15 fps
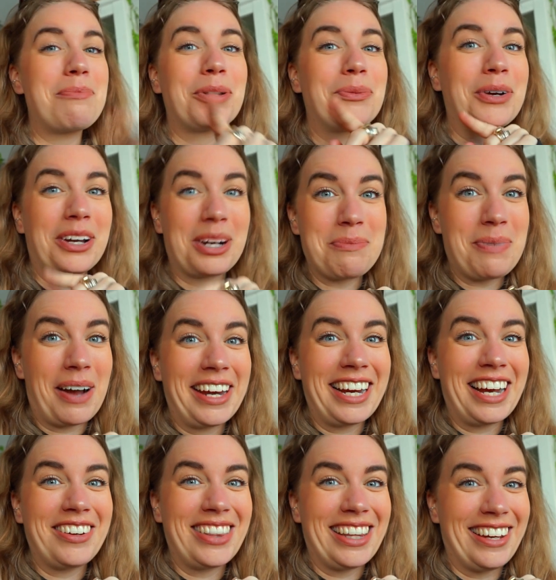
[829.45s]
but we're gonna bike
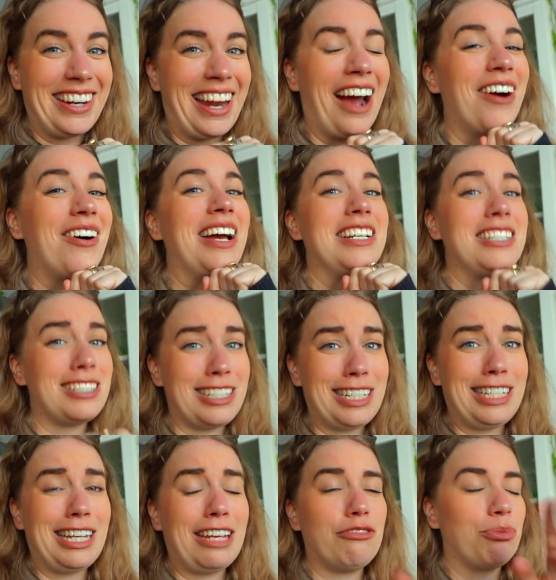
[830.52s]
out there now and
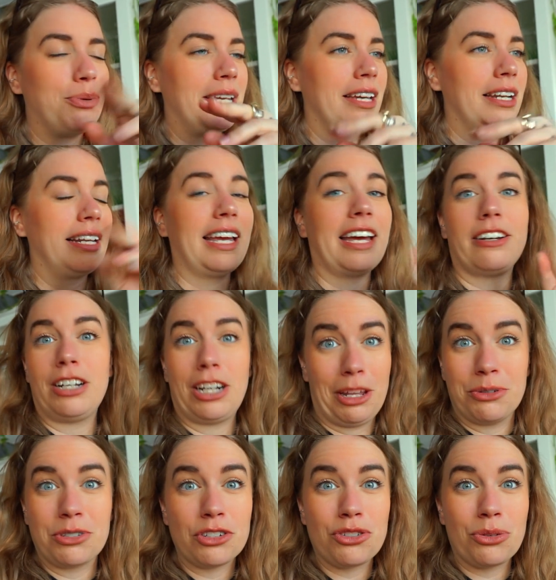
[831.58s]
see if we can get
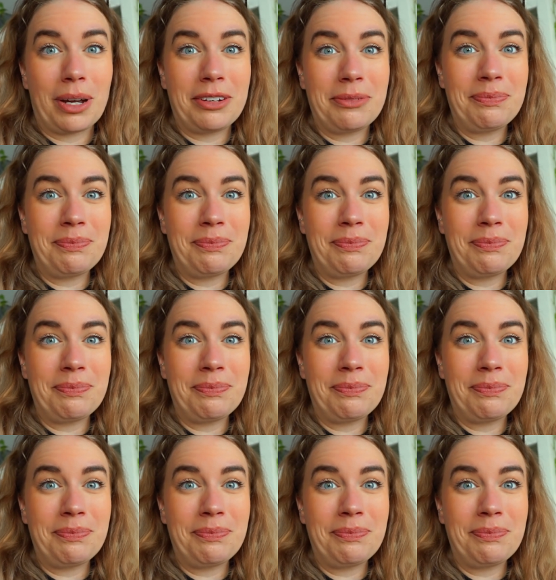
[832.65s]
closer to it.